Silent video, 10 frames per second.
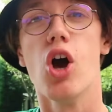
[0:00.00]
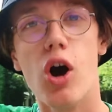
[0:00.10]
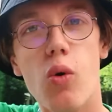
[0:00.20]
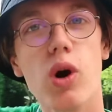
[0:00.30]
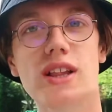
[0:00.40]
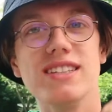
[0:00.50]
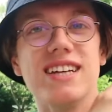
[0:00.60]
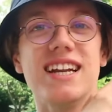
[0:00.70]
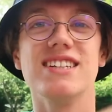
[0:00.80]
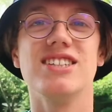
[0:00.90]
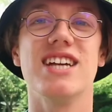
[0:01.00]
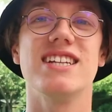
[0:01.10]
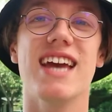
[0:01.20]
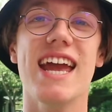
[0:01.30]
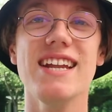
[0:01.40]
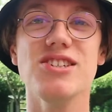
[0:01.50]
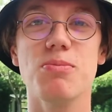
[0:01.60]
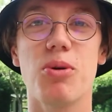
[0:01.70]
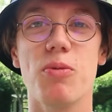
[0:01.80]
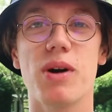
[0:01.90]
What you saying, ladies and gents? It is your
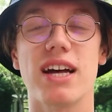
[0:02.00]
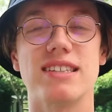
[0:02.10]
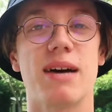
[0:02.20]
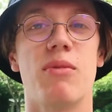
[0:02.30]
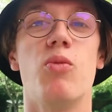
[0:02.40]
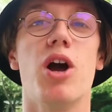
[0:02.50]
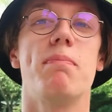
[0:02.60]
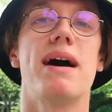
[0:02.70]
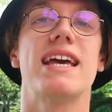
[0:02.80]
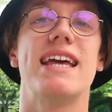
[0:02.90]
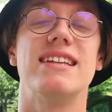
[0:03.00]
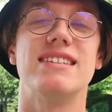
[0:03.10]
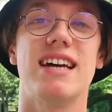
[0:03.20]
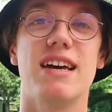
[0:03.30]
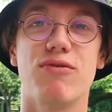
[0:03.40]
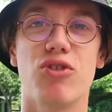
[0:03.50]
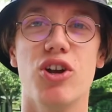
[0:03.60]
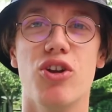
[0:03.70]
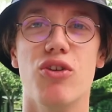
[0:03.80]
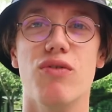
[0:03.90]
boy Bucket Sam and we are back again today for
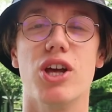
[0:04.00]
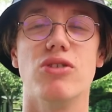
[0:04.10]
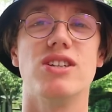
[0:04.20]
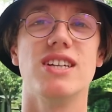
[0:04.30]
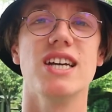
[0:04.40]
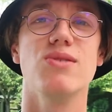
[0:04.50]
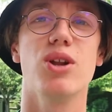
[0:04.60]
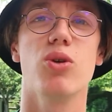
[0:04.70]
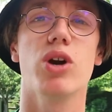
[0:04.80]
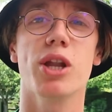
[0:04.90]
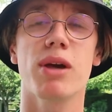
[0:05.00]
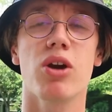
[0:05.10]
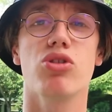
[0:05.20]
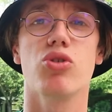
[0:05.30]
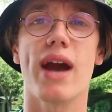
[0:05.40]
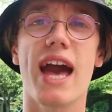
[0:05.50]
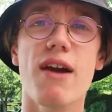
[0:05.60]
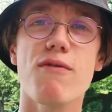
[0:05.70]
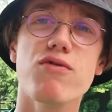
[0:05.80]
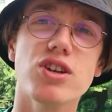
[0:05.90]
another video. Today's video we're going to be going through
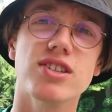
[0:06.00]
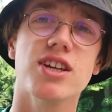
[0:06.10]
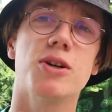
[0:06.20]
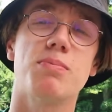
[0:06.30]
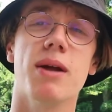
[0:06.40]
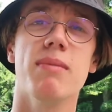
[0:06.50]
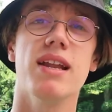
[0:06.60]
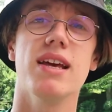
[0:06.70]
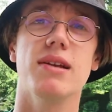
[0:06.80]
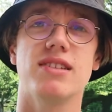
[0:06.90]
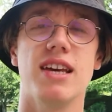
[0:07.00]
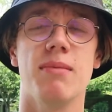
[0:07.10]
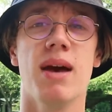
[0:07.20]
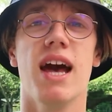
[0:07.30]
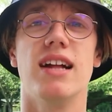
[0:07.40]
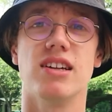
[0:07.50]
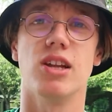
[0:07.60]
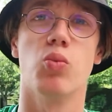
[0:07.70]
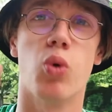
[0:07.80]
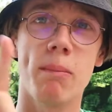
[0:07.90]
every single Premier League team and telling
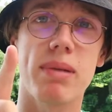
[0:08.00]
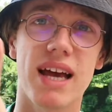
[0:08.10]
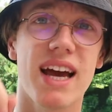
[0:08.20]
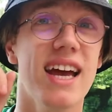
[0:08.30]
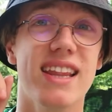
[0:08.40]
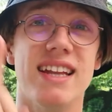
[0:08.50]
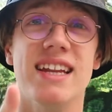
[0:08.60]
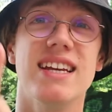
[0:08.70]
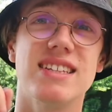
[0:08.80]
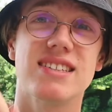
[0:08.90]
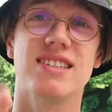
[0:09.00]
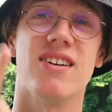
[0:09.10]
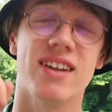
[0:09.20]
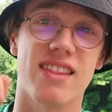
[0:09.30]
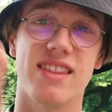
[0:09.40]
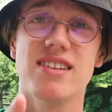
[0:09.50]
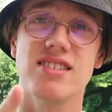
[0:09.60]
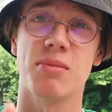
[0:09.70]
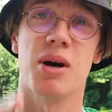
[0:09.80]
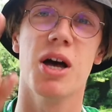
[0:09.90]
you one player they need to sign this
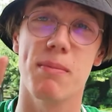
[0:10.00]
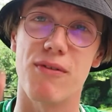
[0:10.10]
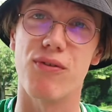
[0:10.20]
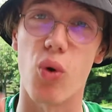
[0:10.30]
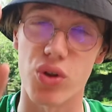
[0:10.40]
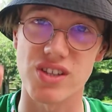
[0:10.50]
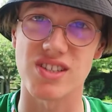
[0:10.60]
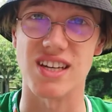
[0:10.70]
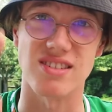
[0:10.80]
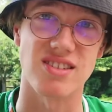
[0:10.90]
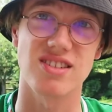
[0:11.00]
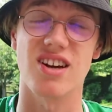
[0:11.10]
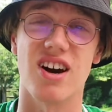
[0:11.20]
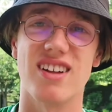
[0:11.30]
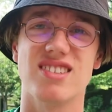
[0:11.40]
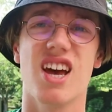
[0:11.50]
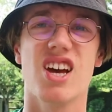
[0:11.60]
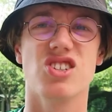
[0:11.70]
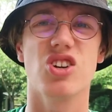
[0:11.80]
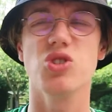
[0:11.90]
summer before the season starts.
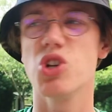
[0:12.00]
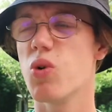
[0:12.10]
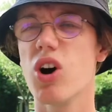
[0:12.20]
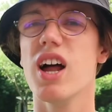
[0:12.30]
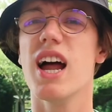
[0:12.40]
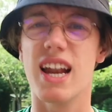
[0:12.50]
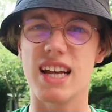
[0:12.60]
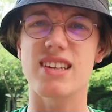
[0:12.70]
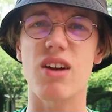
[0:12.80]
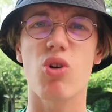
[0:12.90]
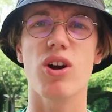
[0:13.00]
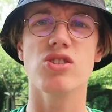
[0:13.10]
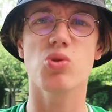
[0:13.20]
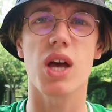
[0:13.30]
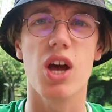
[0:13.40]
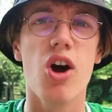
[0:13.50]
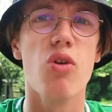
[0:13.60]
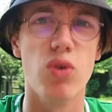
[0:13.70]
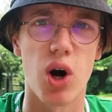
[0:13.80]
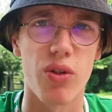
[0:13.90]
So do you know what? Let's get right into it.
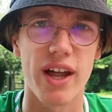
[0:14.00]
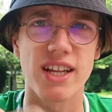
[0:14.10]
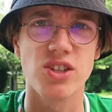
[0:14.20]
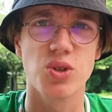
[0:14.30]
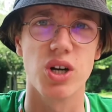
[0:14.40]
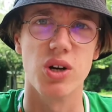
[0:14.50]
Roll that intro.